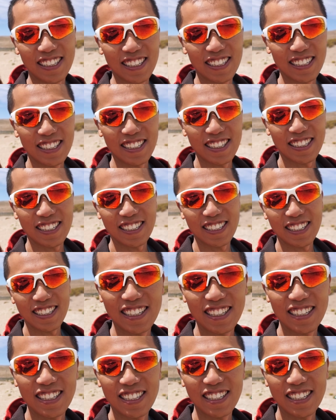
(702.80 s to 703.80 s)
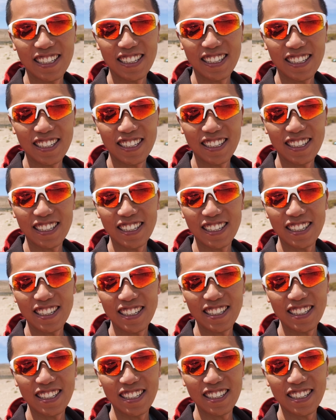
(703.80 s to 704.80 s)

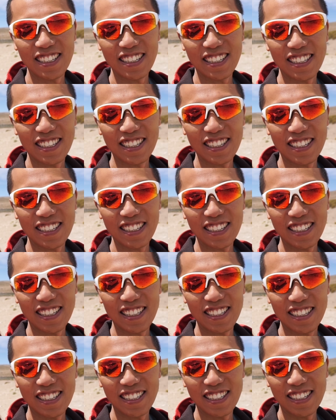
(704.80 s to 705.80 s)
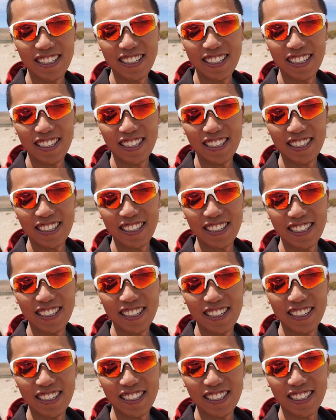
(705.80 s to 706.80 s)

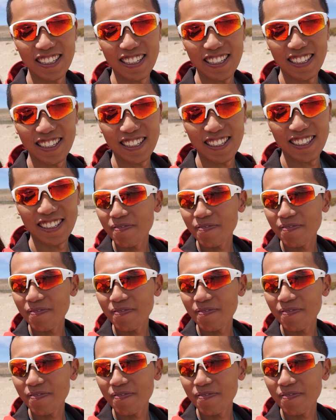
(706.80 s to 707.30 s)
This person isn't speaking.